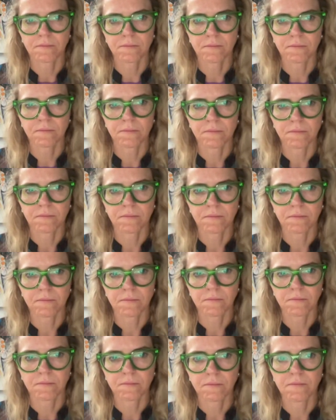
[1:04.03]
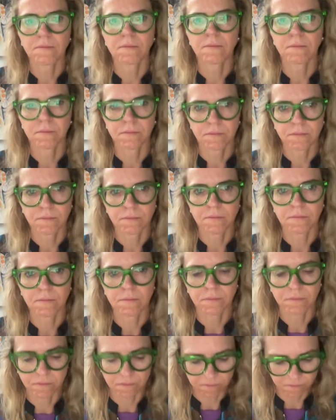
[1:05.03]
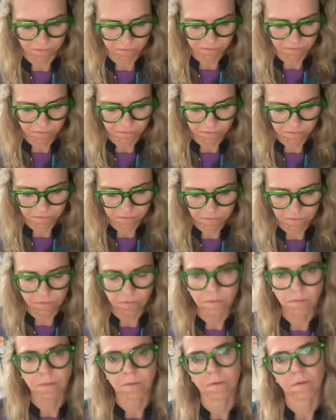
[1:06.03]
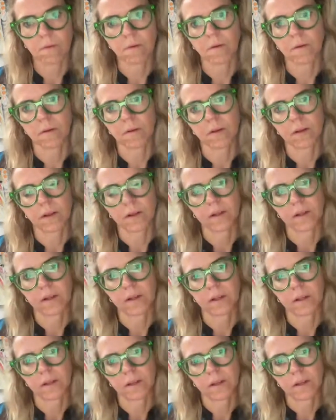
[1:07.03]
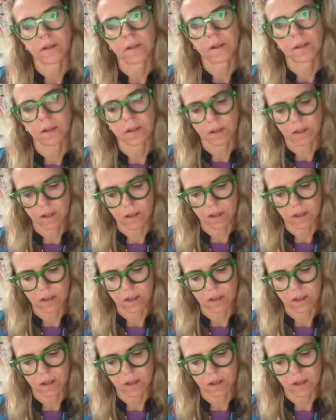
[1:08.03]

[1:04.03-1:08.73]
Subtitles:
(silent)